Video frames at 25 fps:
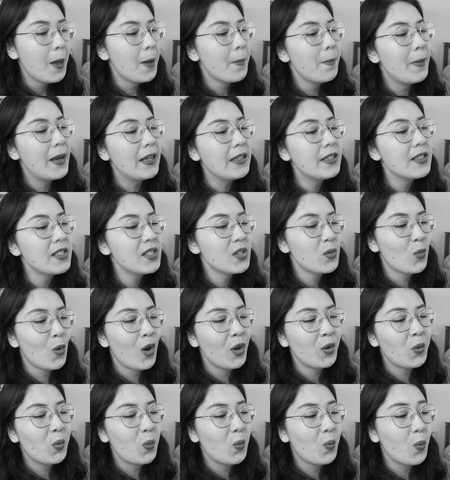Bella
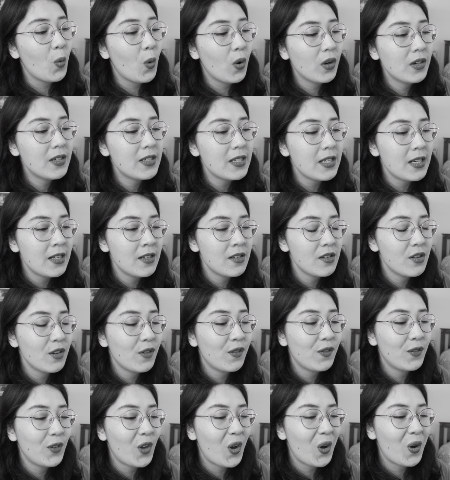Swan walked into the
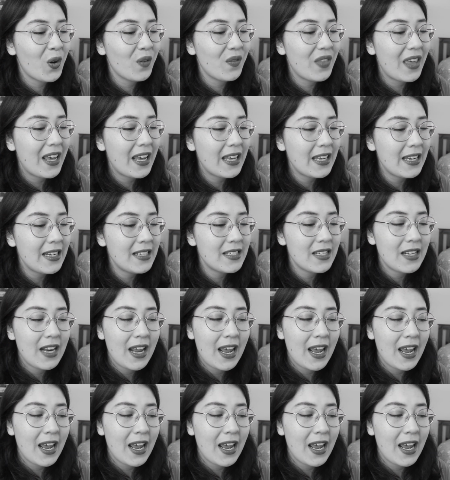flow of the heated